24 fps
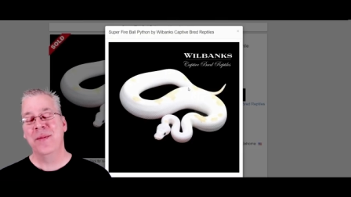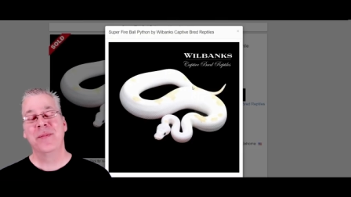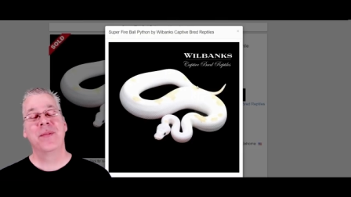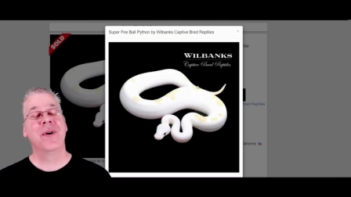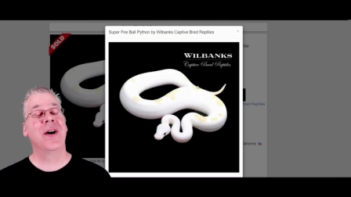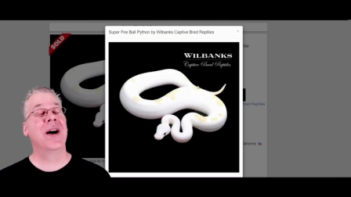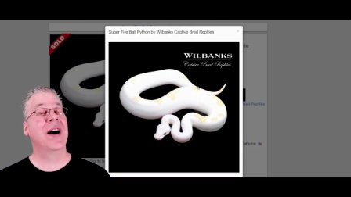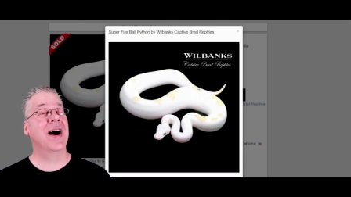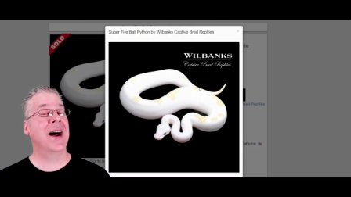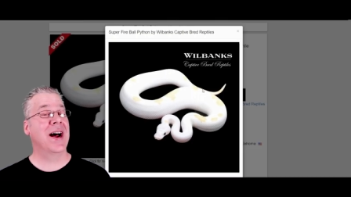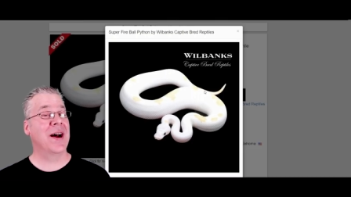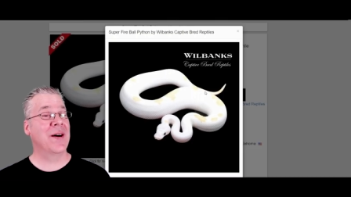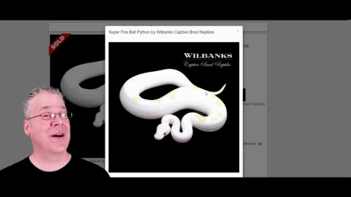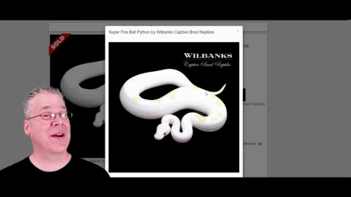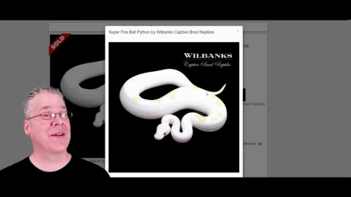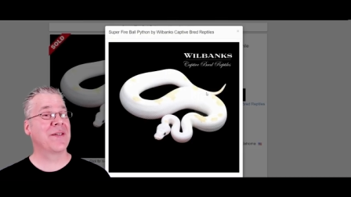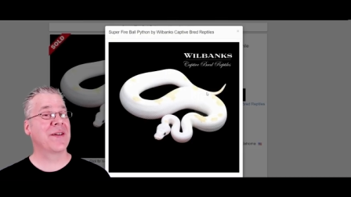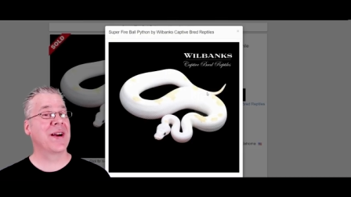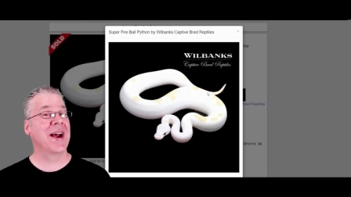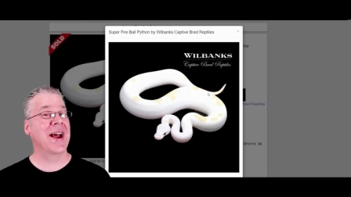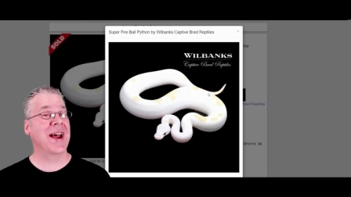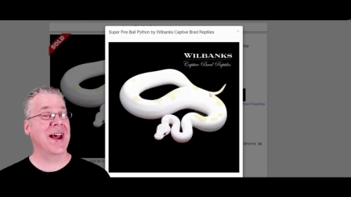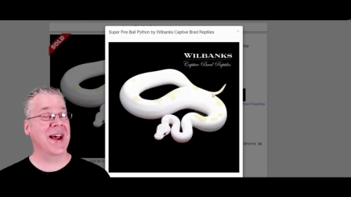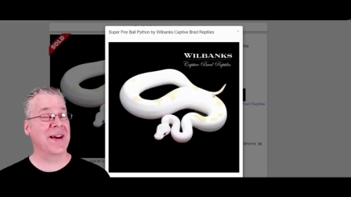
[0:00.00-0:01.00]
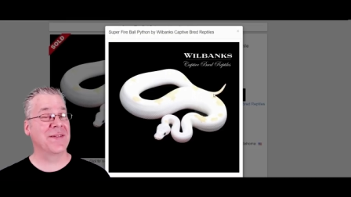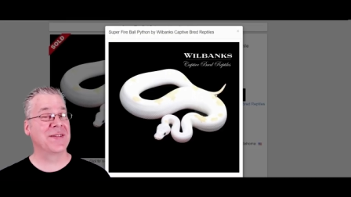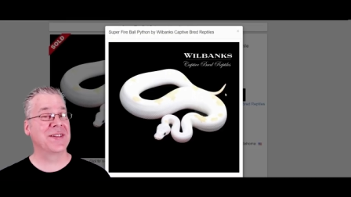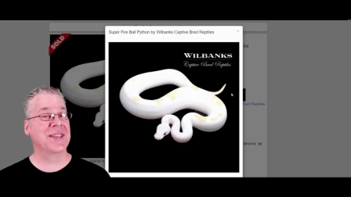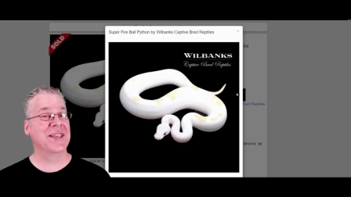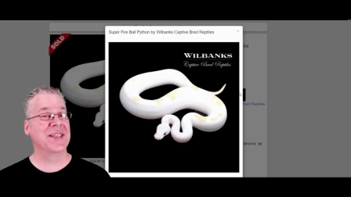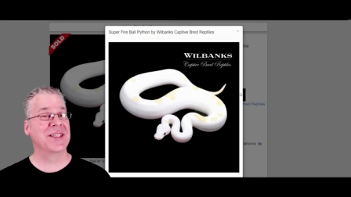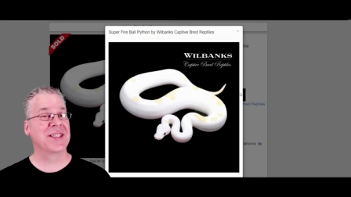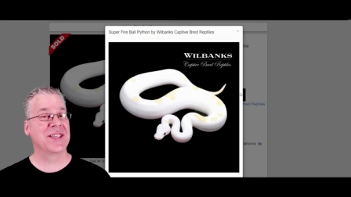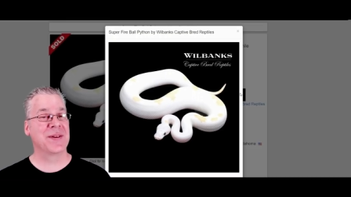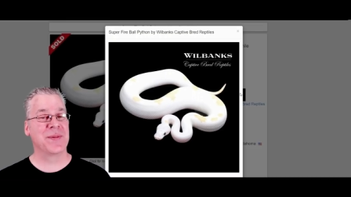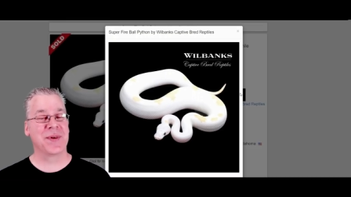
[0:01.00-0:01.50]
Well, however, I have
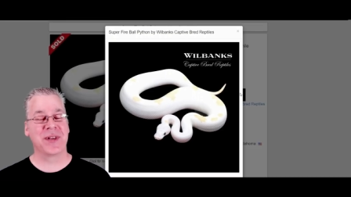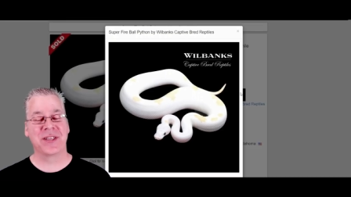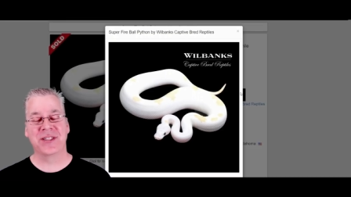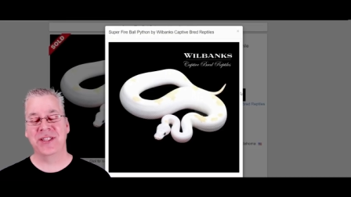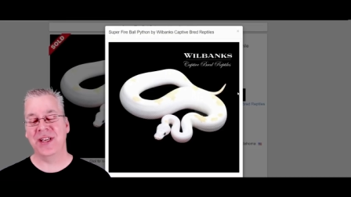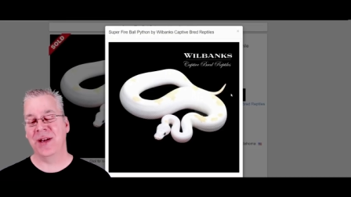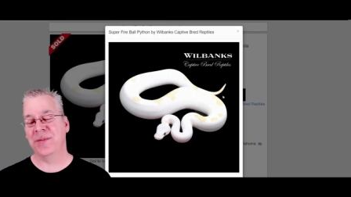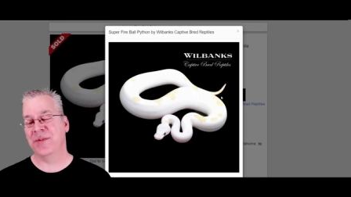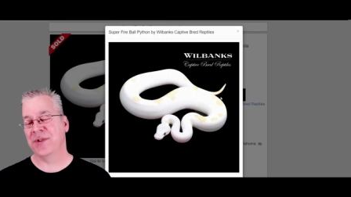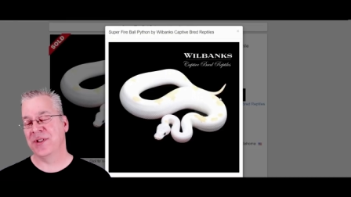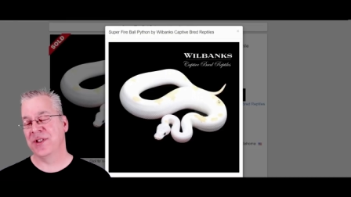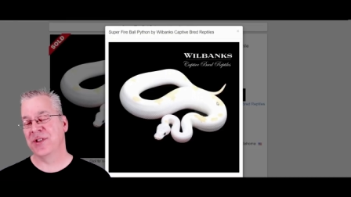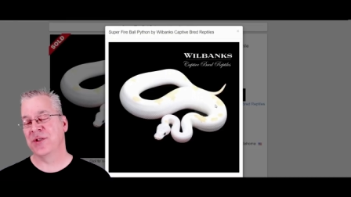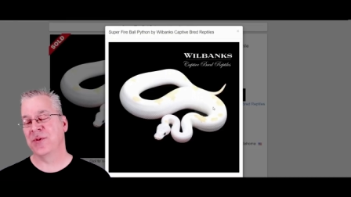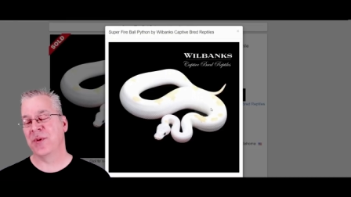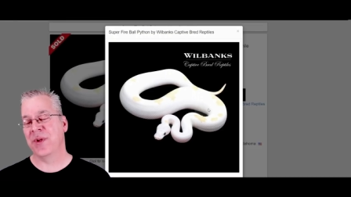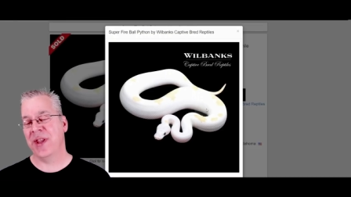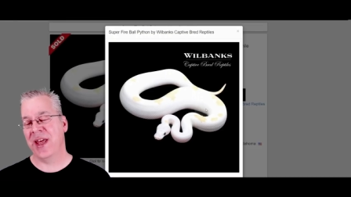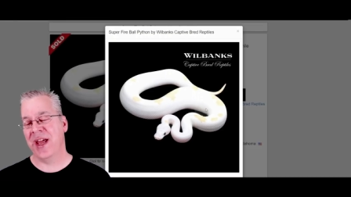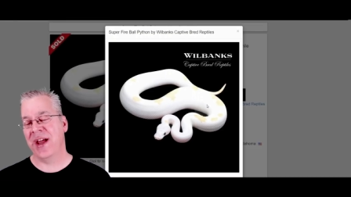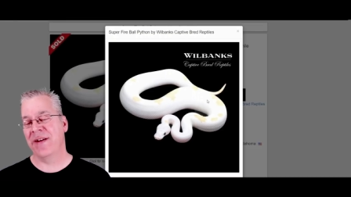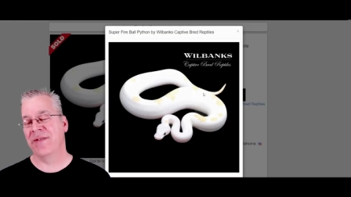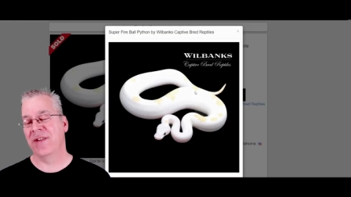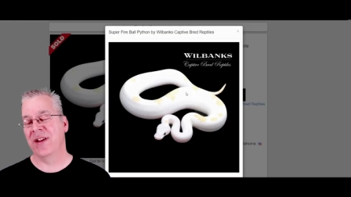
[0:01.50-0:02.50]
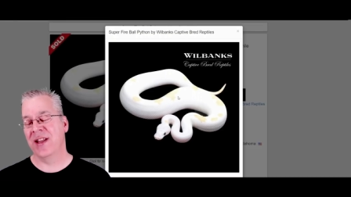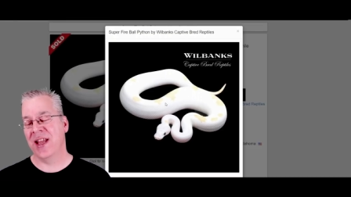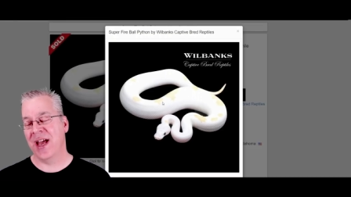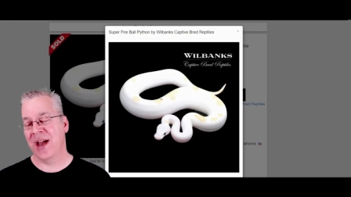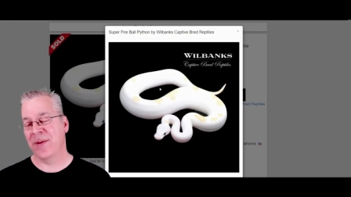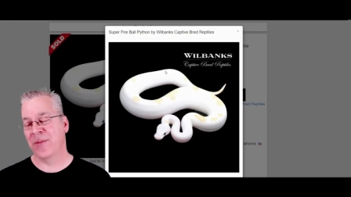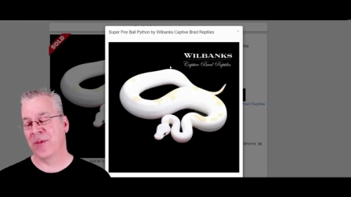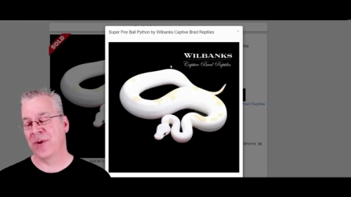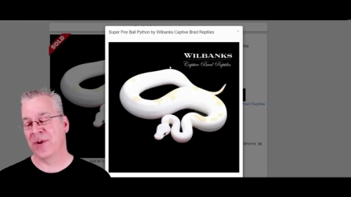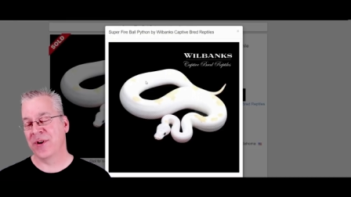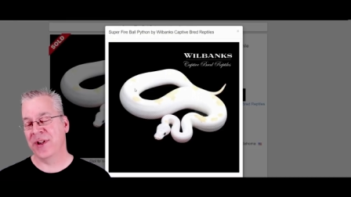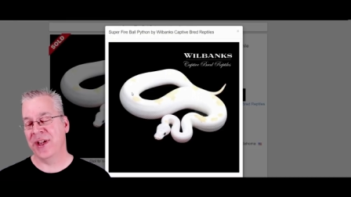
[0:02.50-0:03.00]
seen some exceptions where they have a
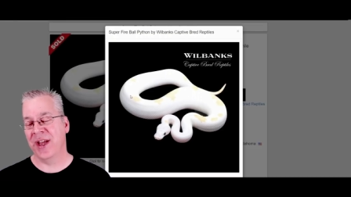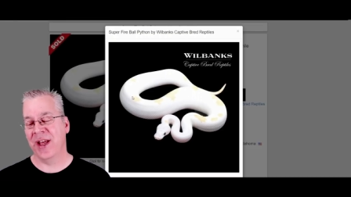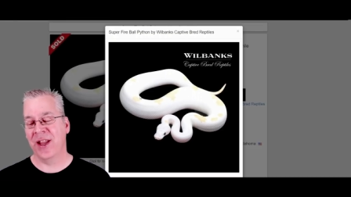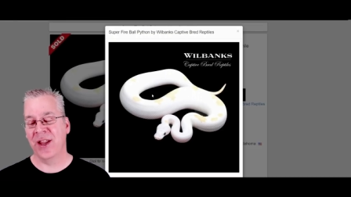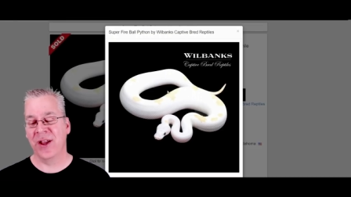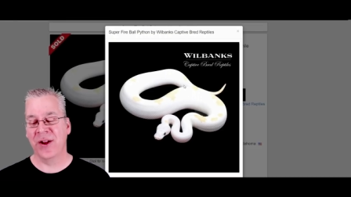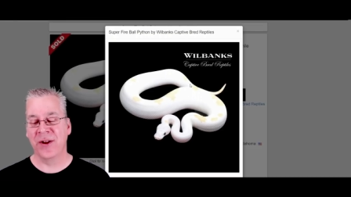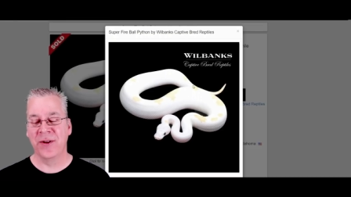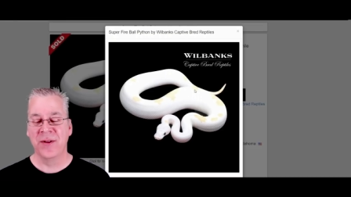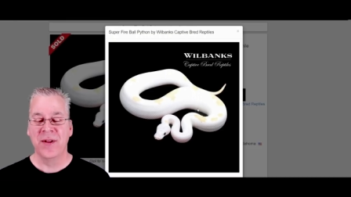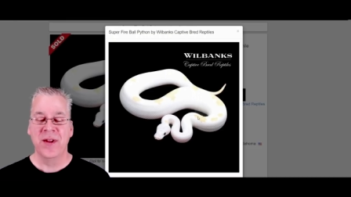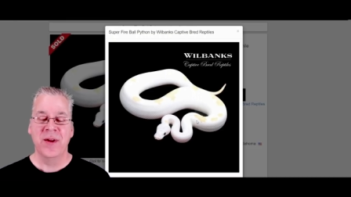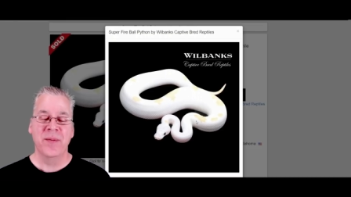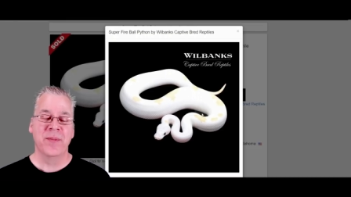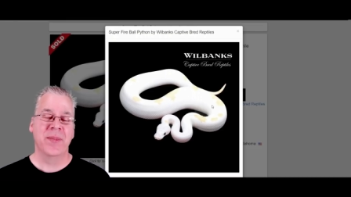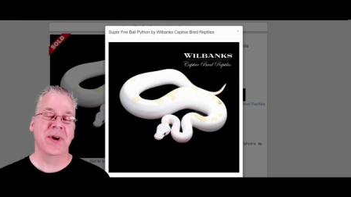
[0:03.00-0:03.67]
lot more yellow,